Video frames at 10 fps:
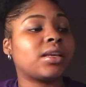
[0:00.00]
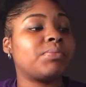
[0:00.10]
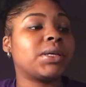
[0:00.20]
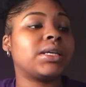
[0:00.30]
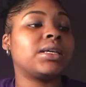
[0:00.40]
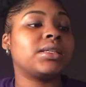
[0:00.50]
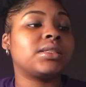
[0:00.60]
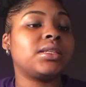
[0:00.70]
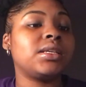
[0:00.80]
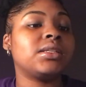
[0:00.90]
because
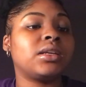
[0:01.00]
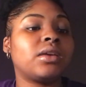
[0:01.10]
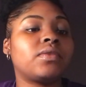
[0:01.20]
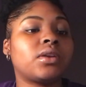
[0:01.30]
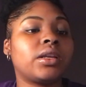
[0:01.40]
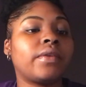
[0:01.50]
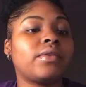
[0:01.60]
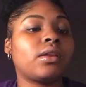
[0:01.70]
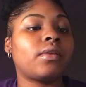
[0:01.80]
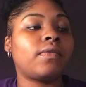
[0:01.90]
D's and F's are
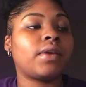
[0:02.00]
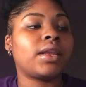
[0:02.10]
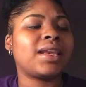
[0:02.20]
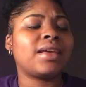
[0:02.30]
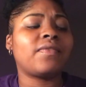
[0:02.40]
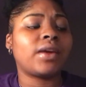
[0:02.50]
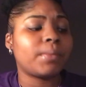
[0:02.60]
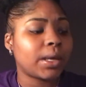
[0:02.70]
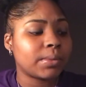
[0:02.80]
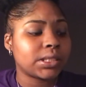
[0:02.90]
definitely failing. If
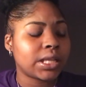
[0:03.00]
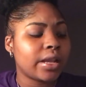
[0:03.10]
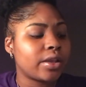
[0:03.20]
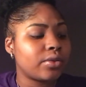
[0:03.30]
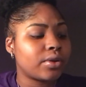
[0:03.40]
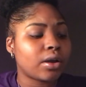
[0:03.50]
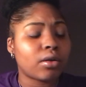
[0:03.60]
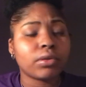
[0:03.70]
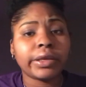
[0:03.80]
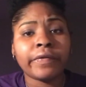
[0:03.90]
I'm not mistaken, you can
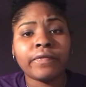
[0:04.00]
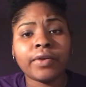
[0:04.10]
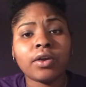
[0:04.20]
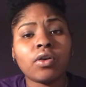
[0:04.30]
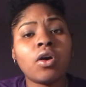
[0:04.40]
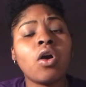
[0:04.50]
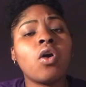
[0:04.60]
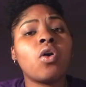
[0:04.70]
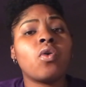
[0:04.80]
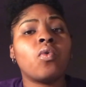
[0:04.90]
only fail
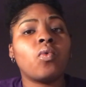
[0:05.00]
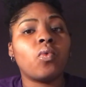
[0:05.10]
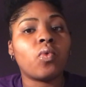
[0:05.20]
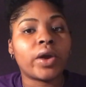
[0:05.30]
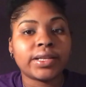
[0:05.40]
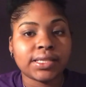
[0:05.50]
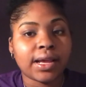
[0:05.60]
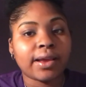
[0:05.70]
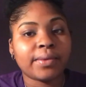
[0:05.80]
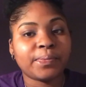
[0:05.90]
one
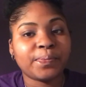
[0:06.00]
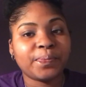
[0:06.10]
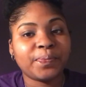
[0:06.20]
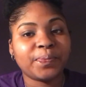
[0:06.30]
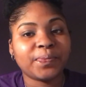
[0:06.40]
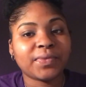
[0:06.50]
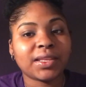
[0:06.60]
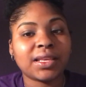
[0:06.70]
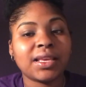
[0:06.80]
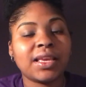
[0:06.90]
time.
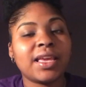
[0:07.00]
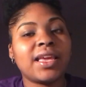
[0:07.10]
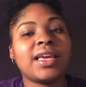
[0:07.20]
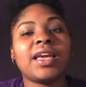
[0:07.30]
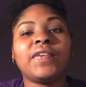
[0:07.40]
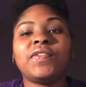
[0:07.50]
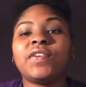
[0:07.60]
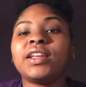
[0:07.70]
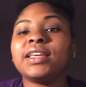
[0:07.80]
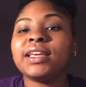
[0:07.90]
If you
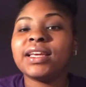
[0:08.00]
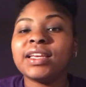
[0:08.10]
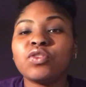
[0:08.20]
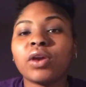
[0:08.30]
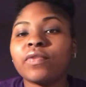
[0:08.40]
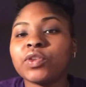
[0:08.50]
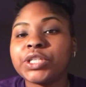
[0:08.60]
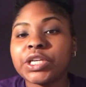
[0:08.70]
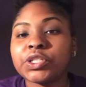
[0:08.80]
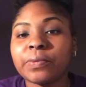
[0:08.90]
fail again, then you have to
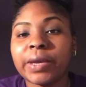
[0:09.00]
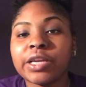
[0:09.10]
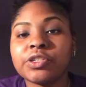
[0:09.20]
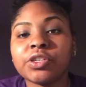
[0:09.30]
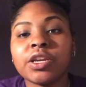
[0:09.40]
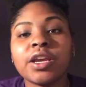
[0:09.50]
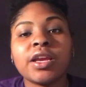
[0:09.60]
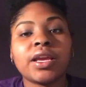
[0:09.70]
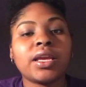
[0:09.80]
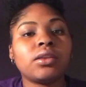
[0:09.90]
change your major.
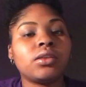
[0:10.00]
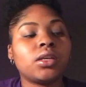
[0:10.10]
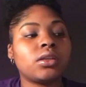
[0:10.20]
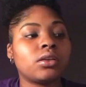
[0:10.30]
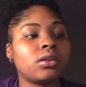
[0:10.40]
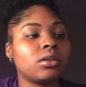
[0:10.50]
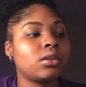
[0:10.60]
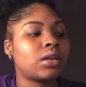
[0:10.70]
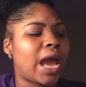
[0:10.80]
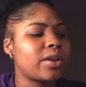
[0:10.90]
And then
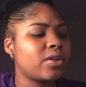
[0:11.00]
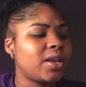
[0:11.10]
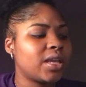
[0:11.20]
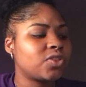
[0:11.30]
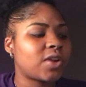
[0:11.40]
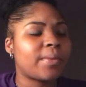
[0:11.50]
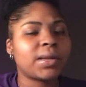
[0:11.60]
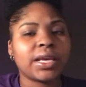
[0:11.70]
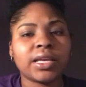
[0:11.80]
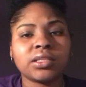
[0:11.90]
I know you can drop
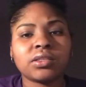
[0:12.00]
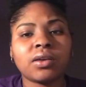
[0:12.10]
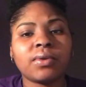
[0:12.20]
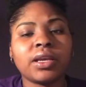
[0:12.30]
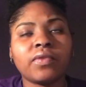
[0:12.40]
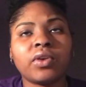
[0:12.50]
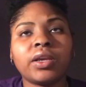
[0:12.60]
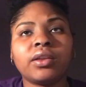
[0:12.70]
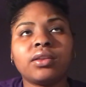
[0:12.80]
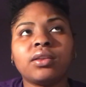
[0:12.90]
classes or whatever
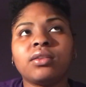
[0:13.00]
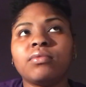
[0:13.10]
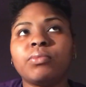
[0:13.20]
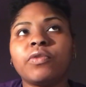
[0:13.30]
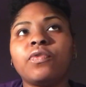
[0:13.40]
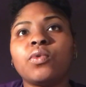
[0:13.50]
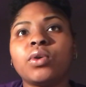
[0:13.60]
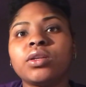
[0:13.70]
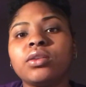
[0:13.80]
before,